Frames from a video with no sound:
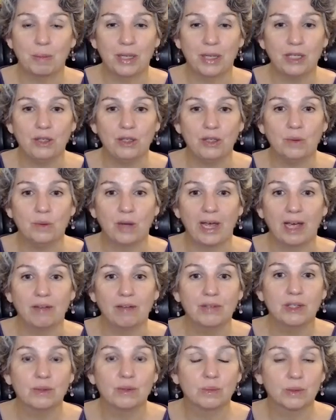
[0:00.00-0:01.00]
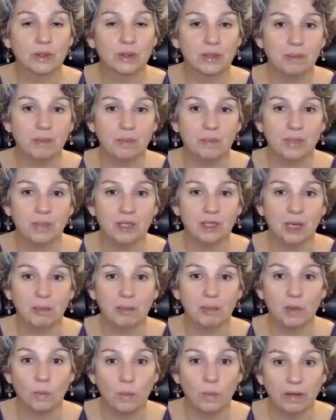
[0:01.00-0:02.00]
but you haven't really
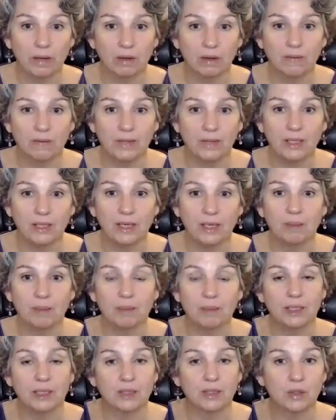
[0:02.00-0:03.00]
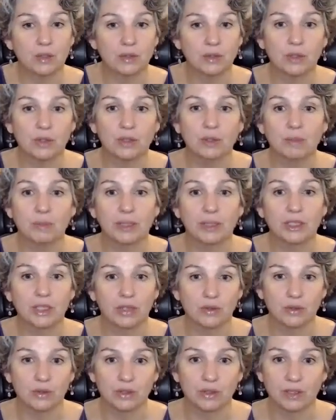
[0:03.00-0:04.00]
become aware of it yet because there's too much
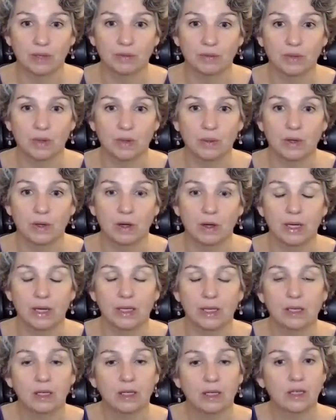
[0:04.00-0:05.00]
other stuff going on.